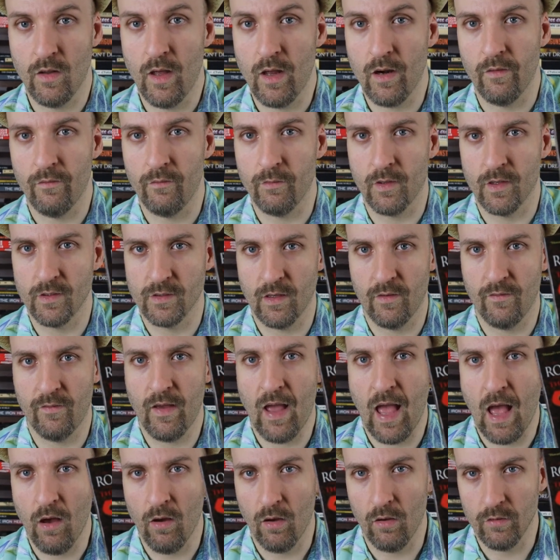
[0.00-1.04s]
a lot of them because of
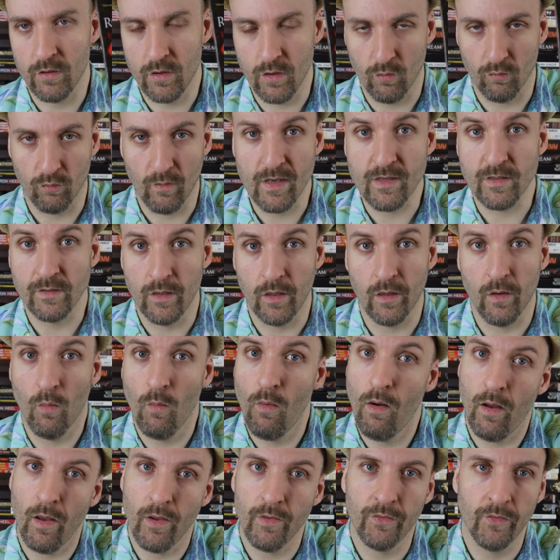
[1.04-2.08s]
how you know resonant it
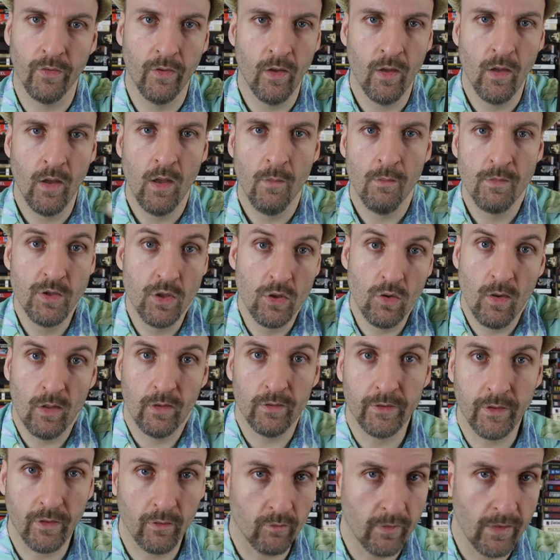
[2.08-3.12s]
was. But you can go
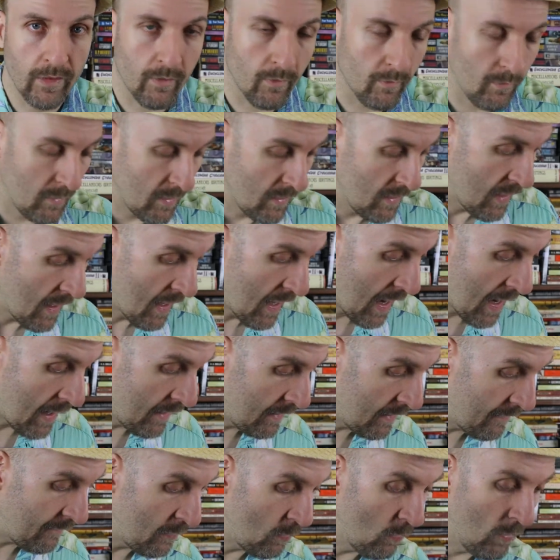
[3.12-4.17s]
out there and read them.
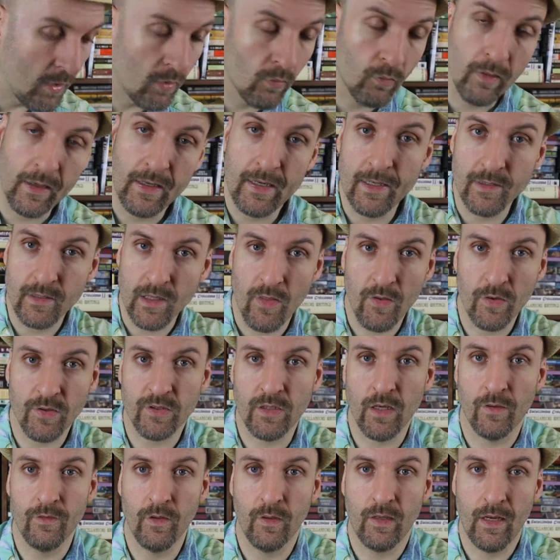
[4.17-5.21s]
And if you want to read his other
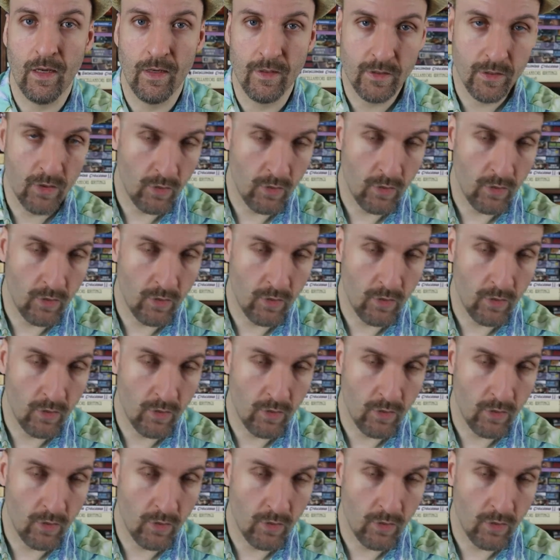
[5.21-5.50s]
stuff, you can